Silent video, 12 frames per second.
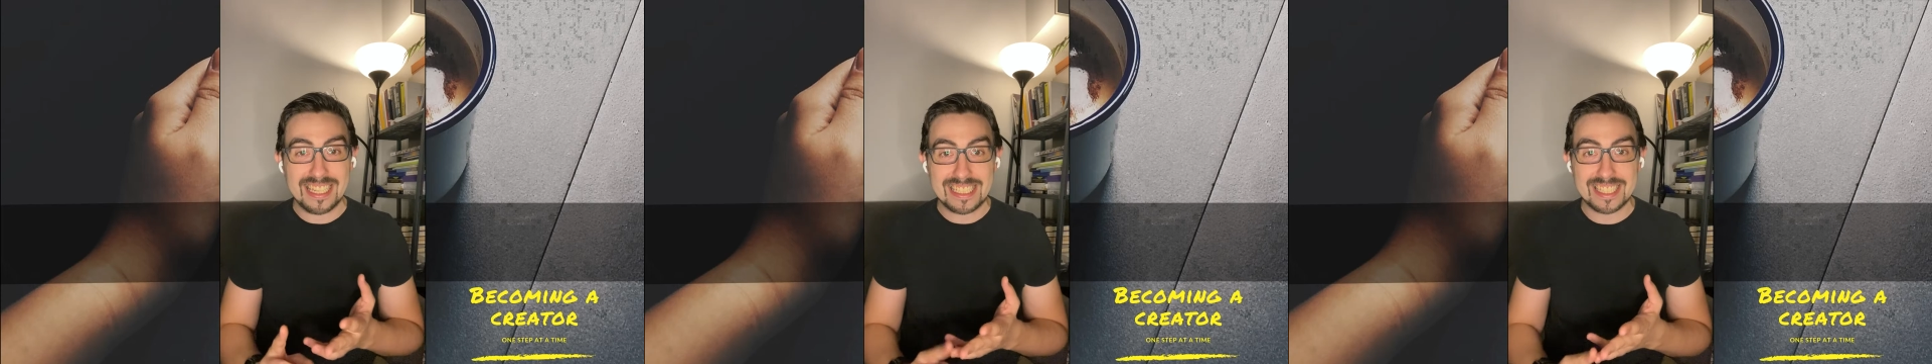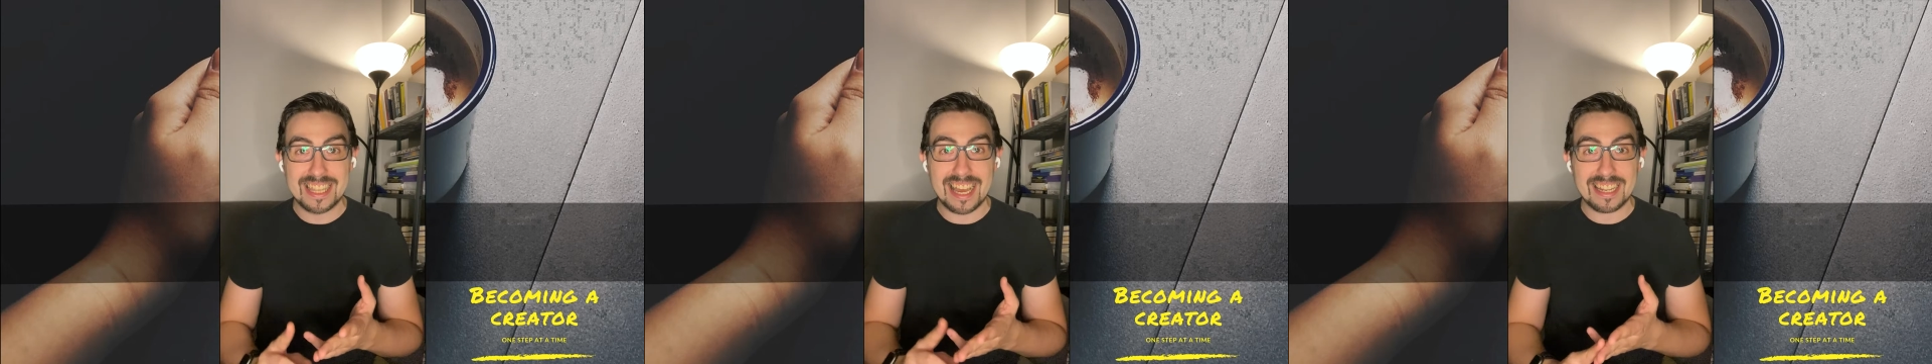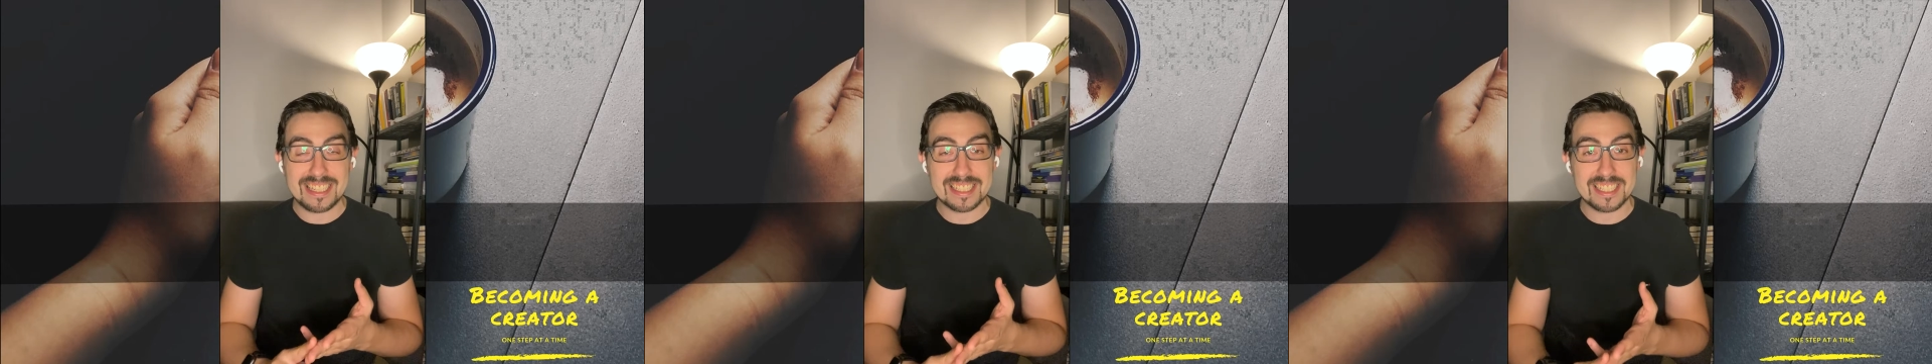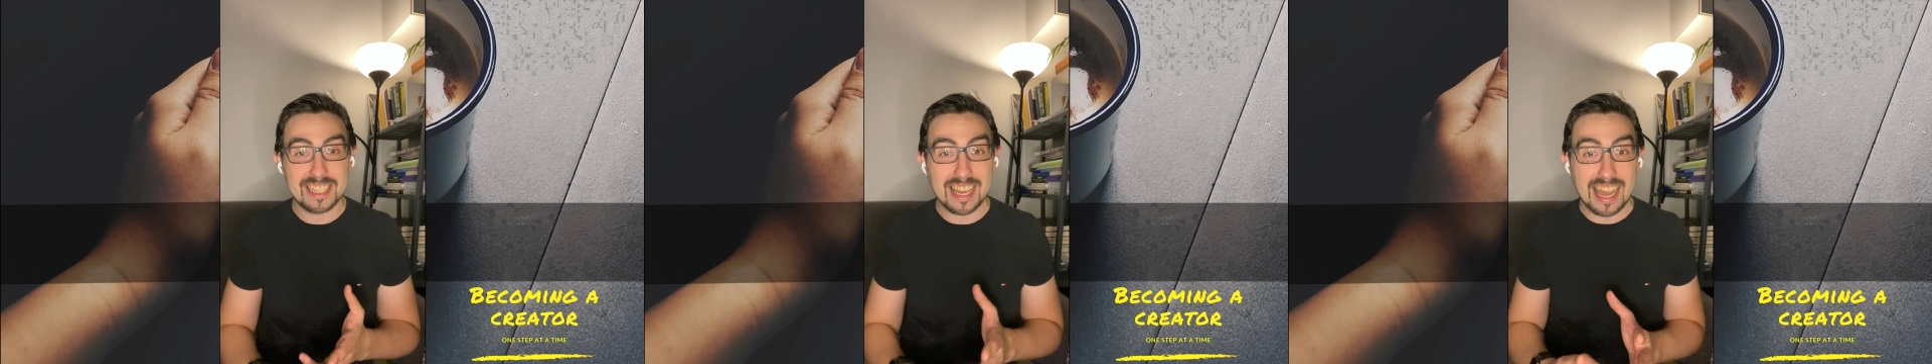It's that
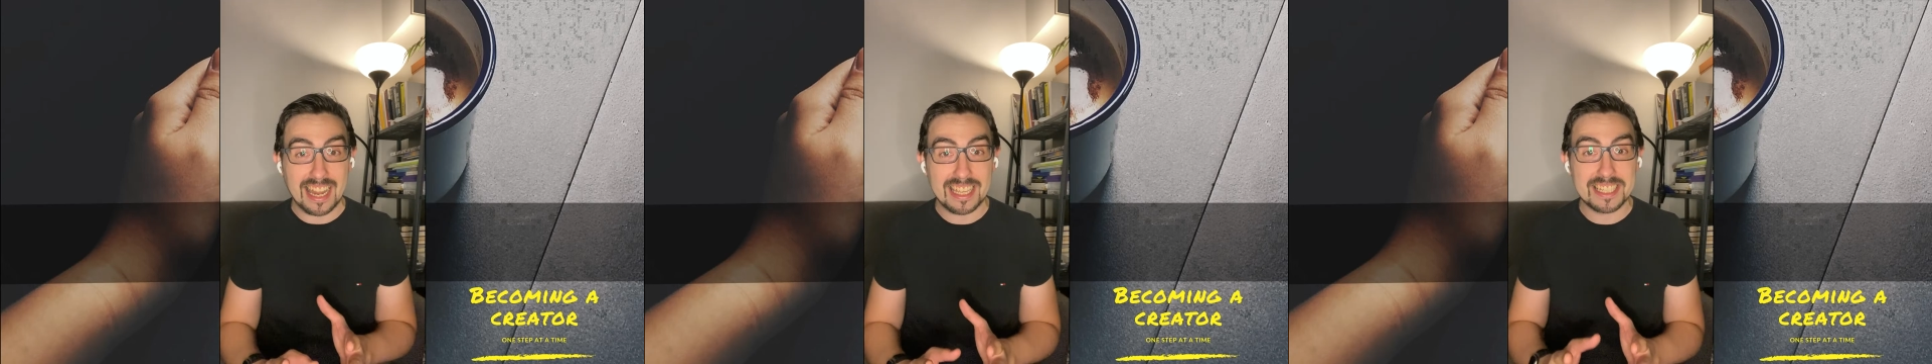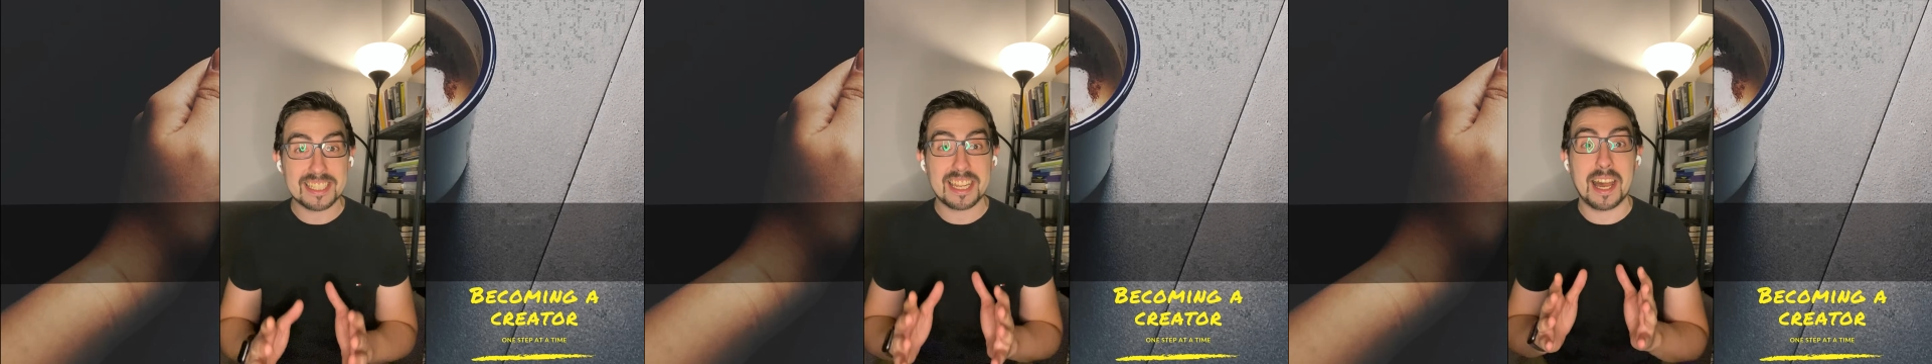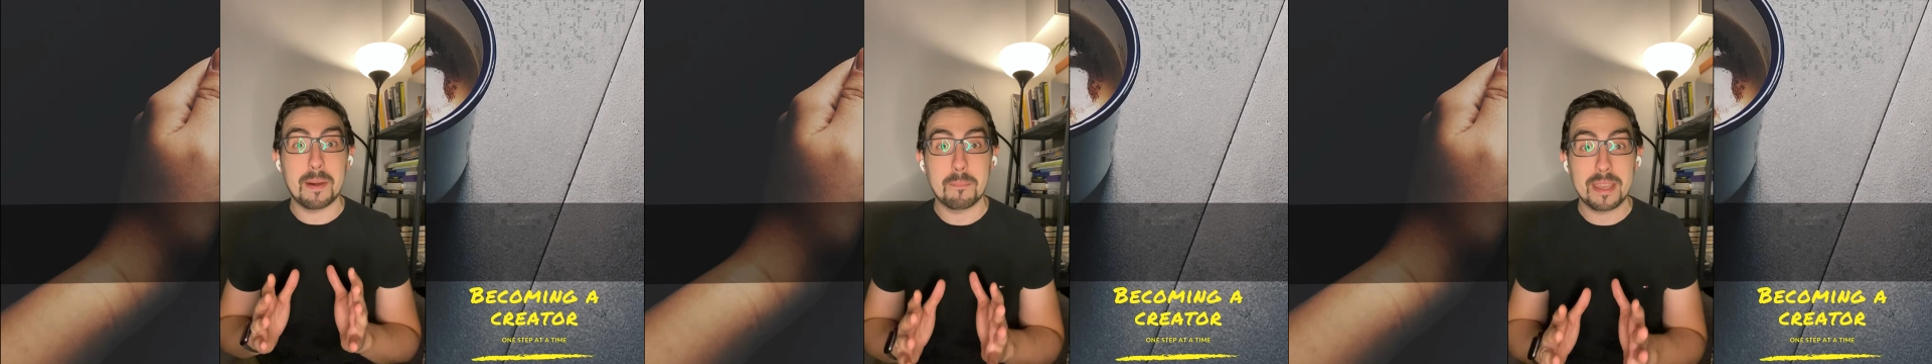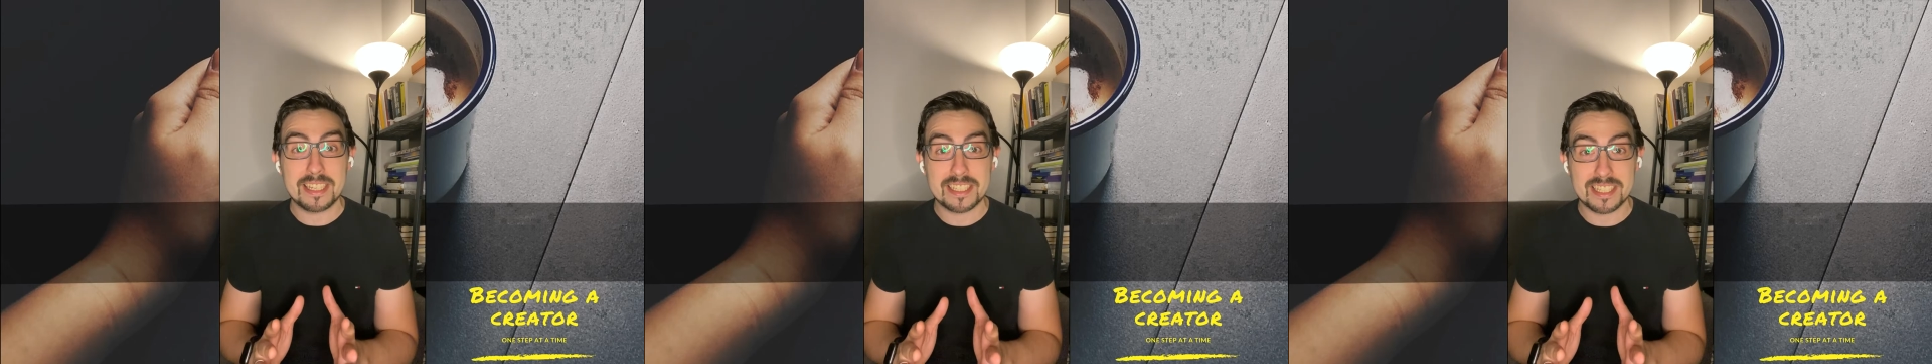easy and it's
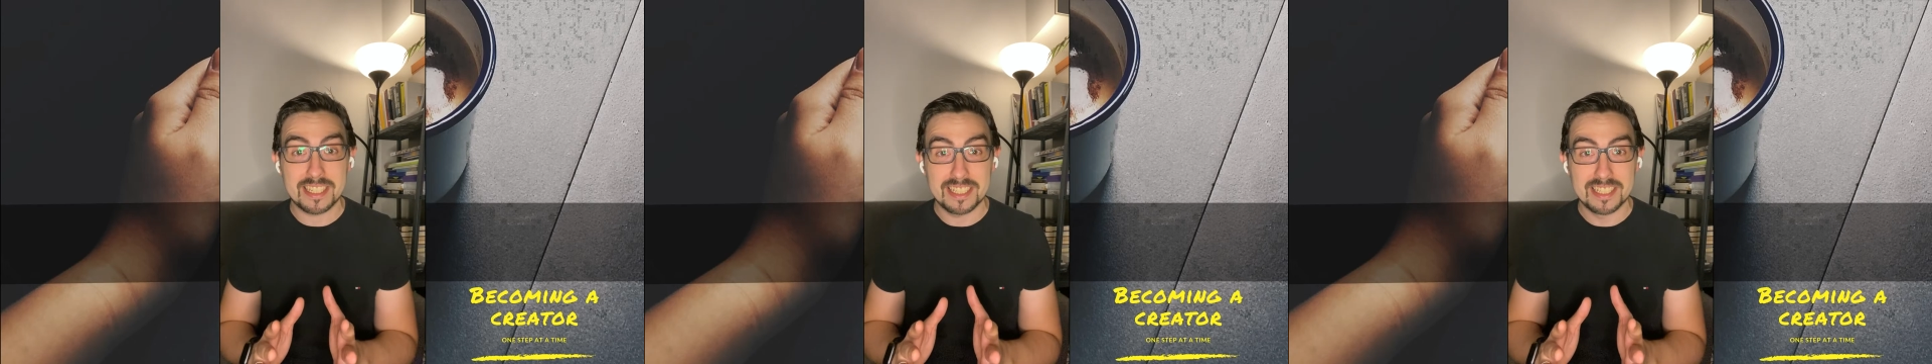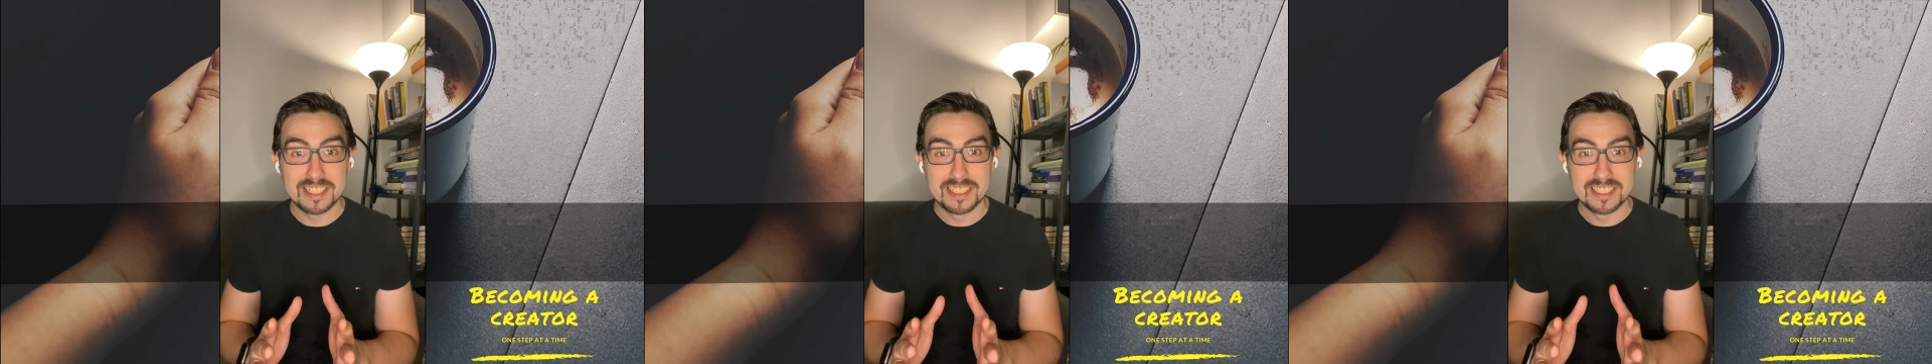amazing.